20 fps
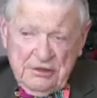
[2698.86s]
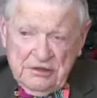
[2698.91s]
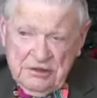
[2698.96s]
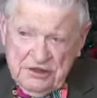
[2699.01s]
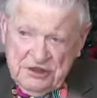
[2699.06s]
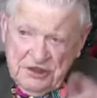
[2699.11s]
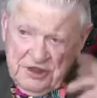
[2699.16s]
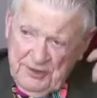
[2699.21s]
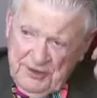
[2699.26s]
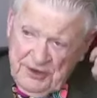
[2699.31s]

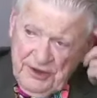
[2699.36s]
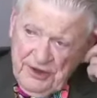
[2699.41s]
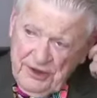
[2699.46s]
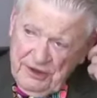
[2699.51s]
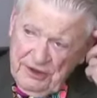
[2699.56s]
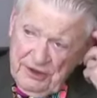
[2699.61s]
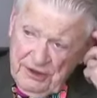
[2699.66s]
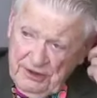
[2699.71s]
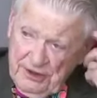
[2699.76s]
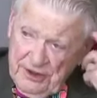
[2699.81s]
It's up
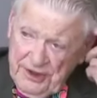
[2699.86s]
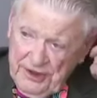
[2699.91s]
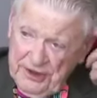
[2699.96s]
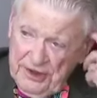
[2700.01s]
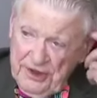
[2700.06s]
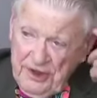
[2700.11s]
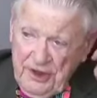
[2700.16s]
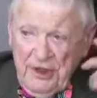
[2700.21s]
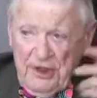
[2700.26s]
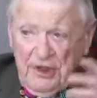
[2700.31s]
here, all
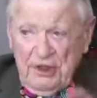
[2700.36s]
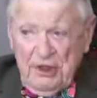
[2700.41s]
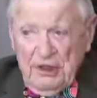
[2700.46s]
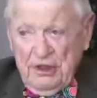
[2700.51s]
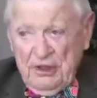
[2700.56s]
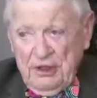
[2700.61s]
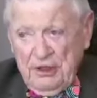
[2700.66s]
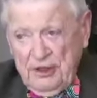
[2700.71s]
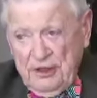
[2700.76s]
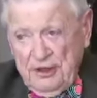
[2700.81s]
right.
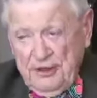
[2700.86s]
Yes.